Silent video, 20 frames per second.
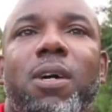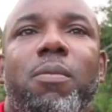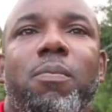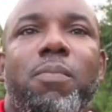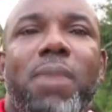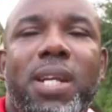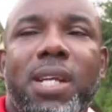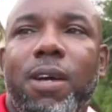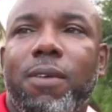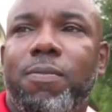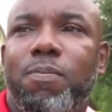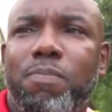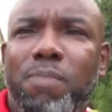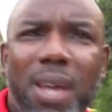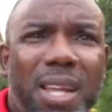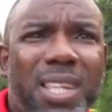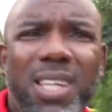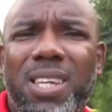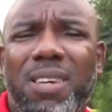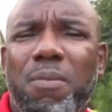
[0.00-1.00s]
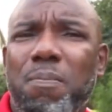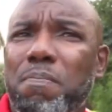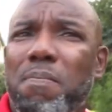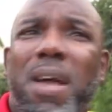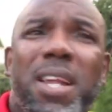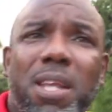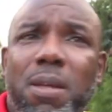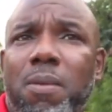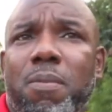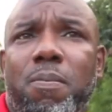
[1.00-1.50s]
many of many,
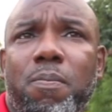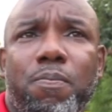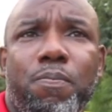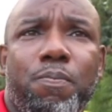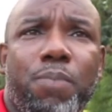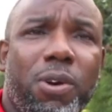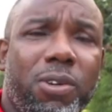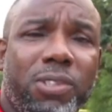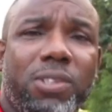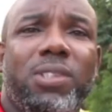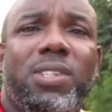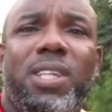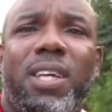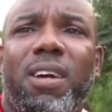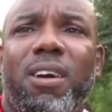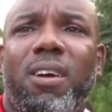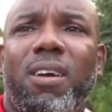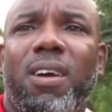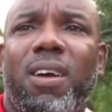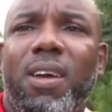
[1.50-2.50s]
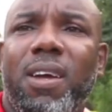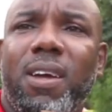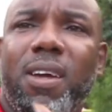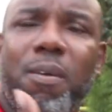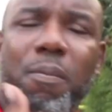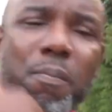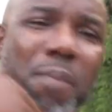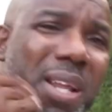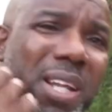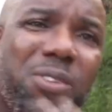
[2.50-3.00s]
many persons here
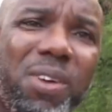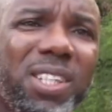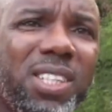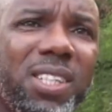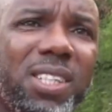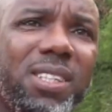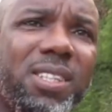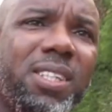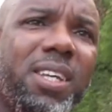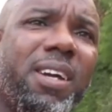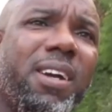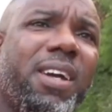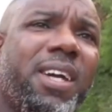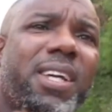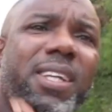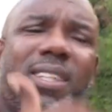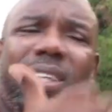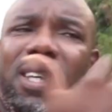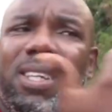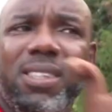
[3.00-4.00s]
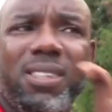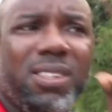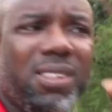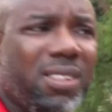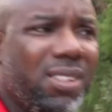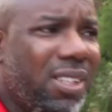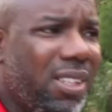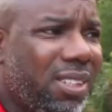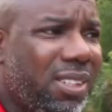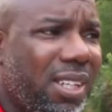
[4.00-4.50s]
Many residents here in, in,
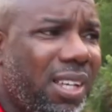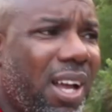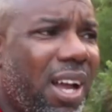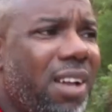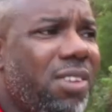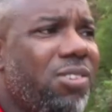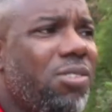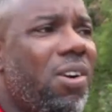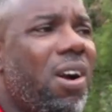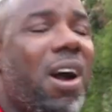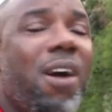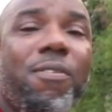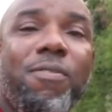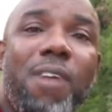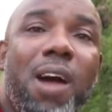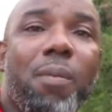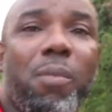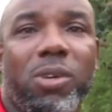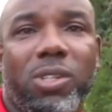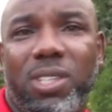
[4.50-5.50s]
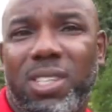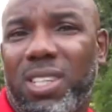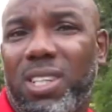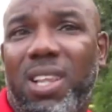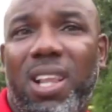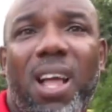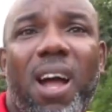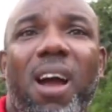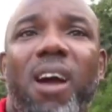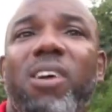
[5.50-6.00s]
in St. Andrew are farmers. It's a
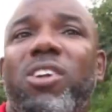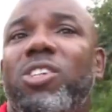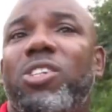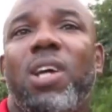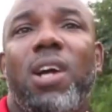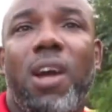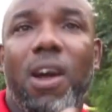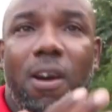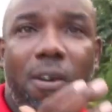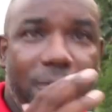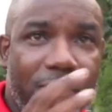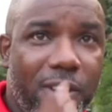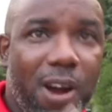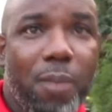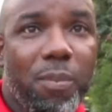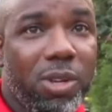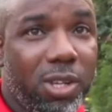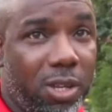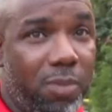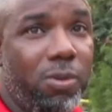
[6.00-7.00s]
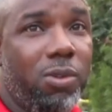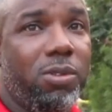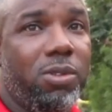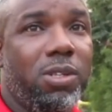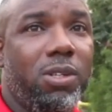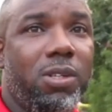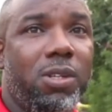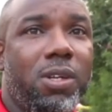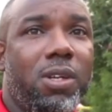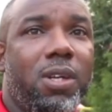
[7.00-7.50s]
large farming
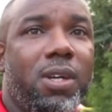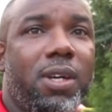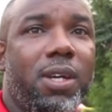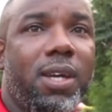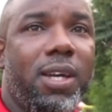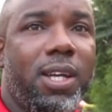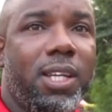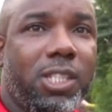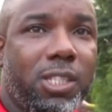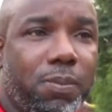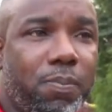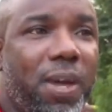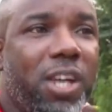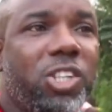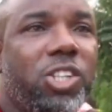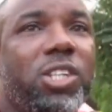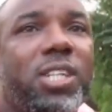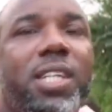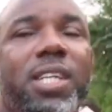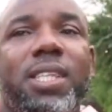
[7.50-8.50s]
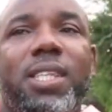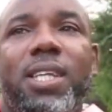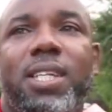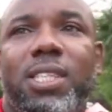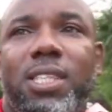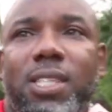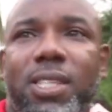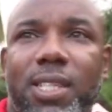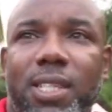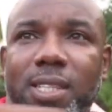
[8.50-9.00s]
community, especially in
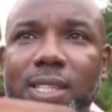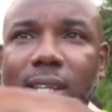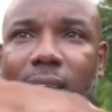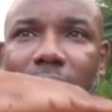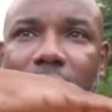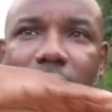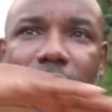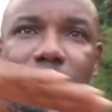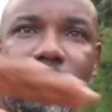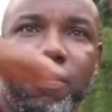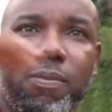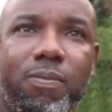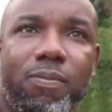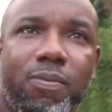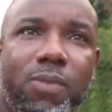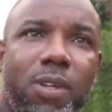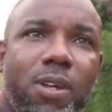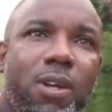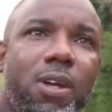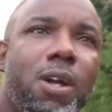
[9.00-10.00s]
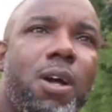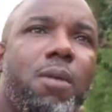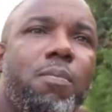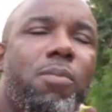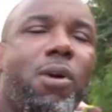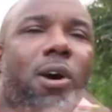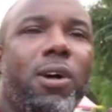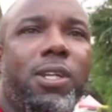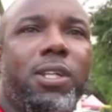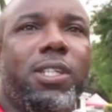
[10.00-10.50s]
this, this um,
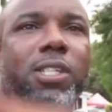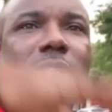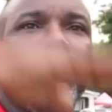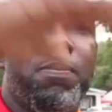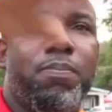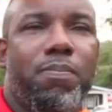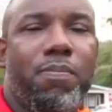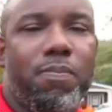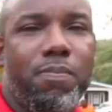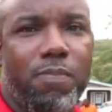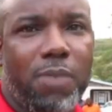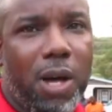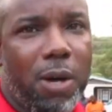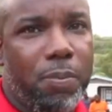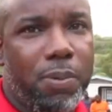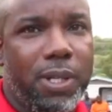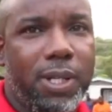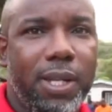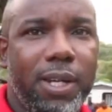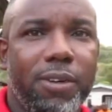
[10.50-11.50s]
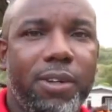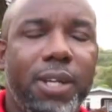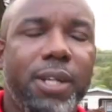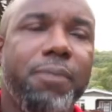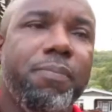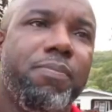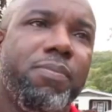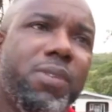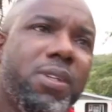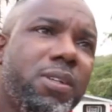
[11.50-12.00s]
Bordens, Belleplaine area.
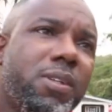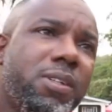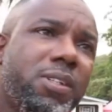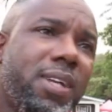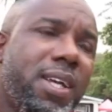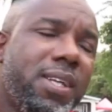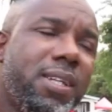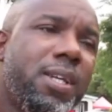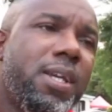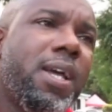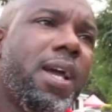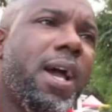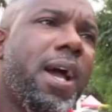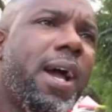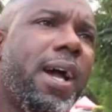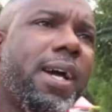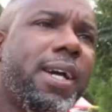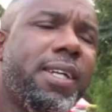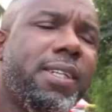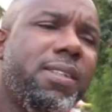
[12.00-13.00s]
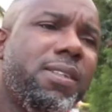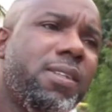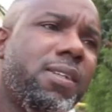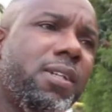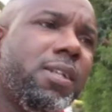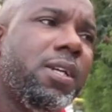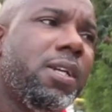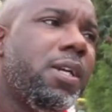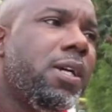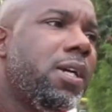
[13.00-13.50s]
And
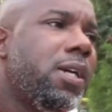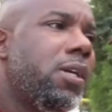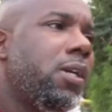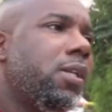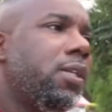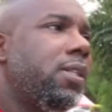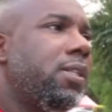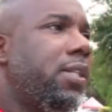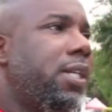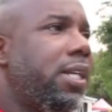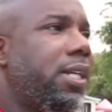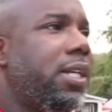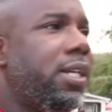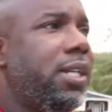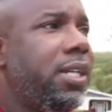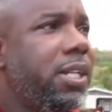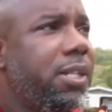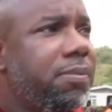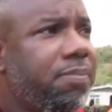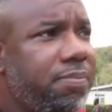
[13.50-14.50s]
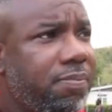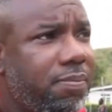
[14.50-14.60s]
the